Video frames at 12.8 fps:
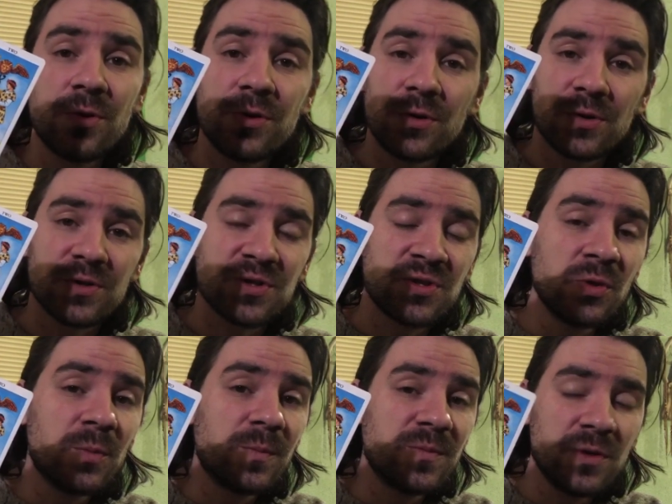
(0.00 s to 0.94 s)

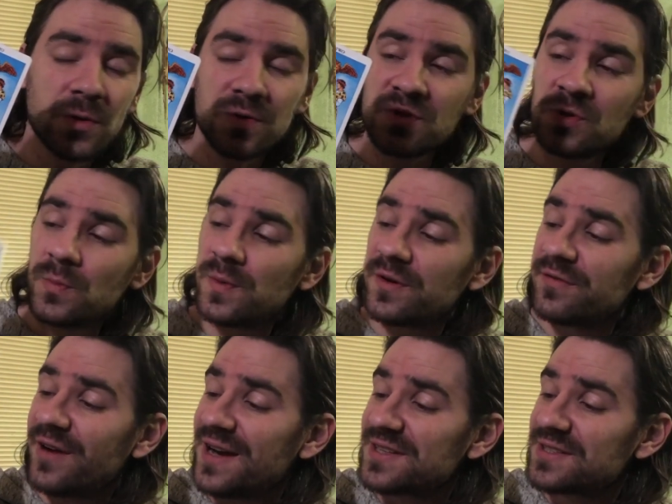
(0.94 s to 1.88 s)
your
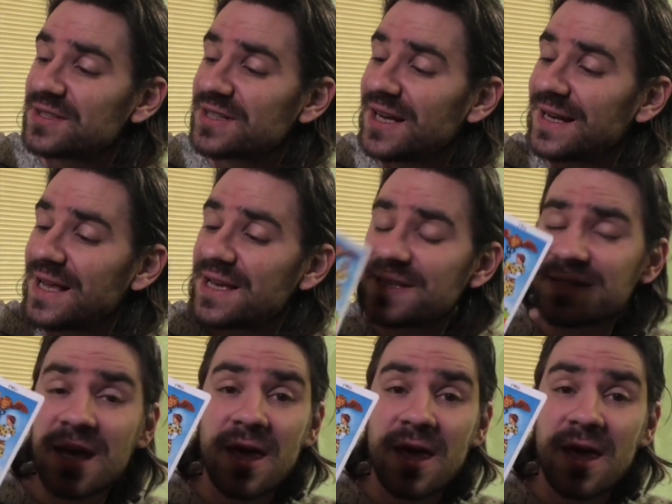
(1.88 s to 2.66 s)
supervisor, that is.